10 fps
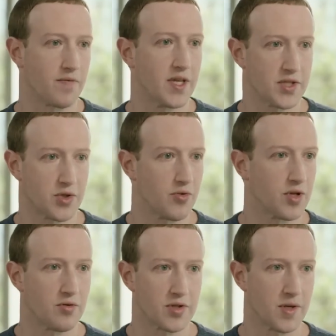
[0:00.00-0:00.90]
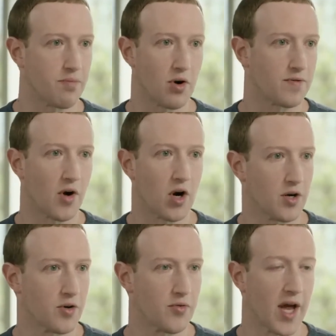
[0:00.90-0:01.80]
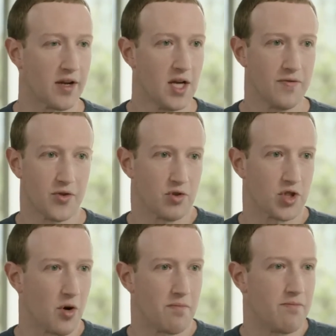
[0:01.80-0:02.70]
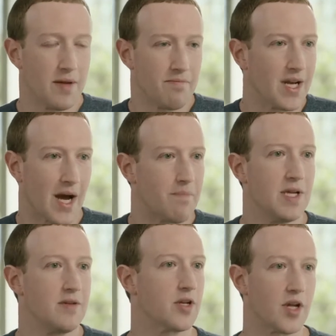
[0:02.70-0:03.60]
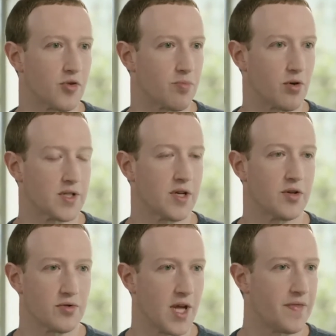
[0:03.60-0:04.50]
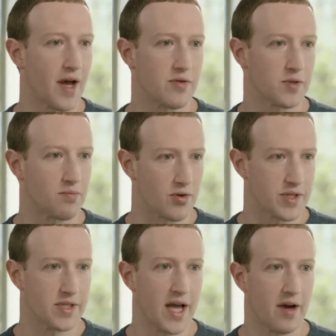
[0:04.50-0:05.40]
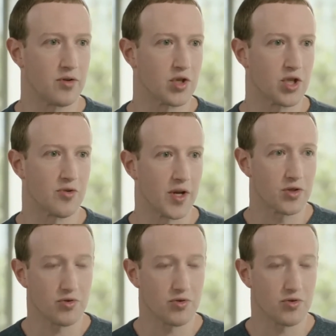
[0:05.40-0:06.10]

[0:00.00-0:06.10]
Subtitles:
of history or some part of art, that there just may not be another person in your 10,000 person town who share that